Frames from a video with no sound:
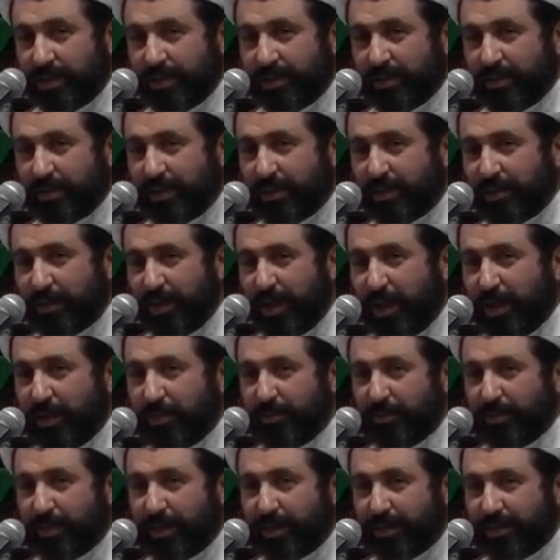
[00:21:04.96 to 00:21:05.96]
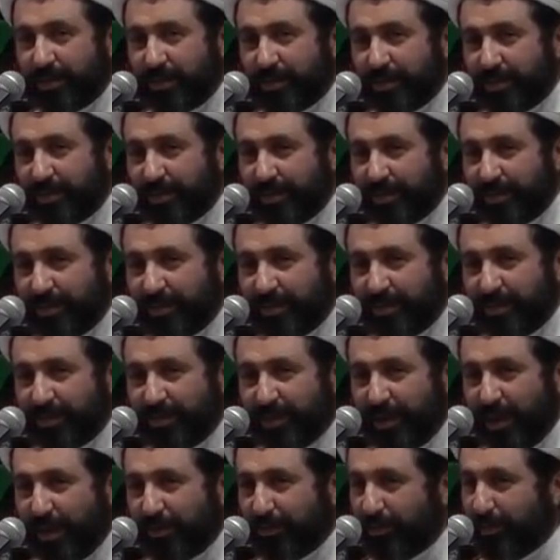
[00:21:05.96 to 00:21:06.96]
the time that
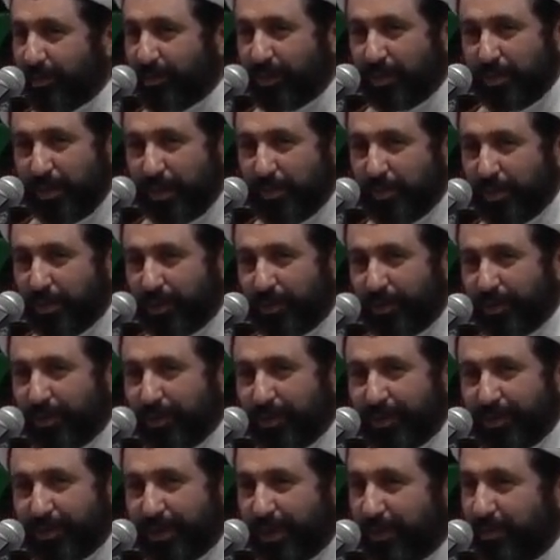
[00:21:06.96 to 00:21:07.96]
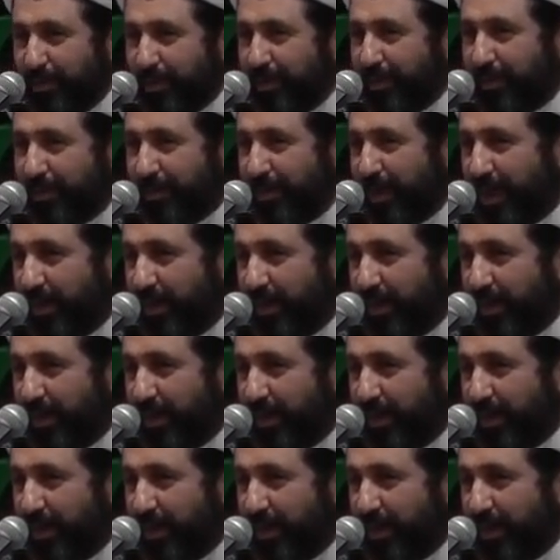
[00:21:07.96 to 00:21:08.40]
you have to remember all the time, you know,